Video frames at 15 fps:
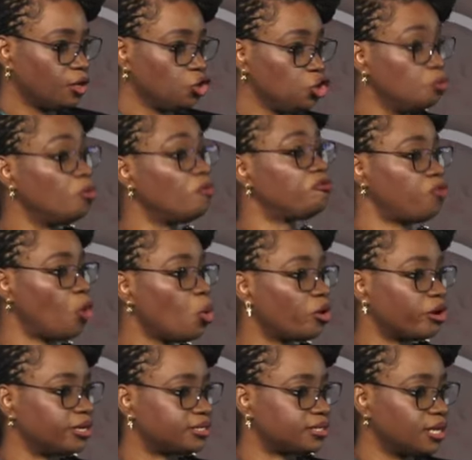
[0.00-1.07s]
You move
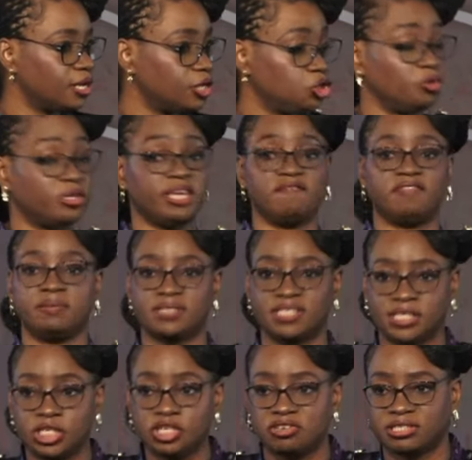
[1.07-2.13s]
forward. You give them
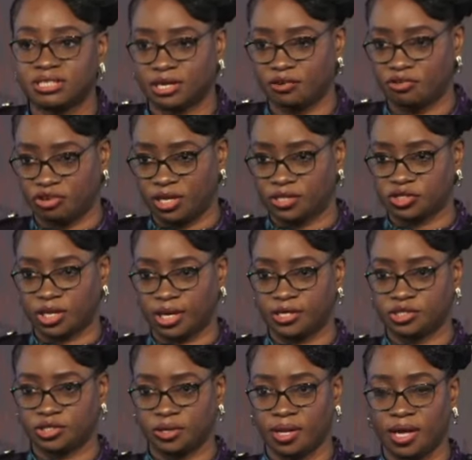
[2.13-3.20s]
senior secondary
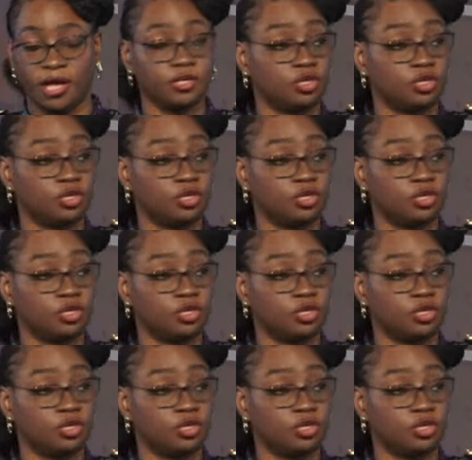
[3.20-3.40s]
education.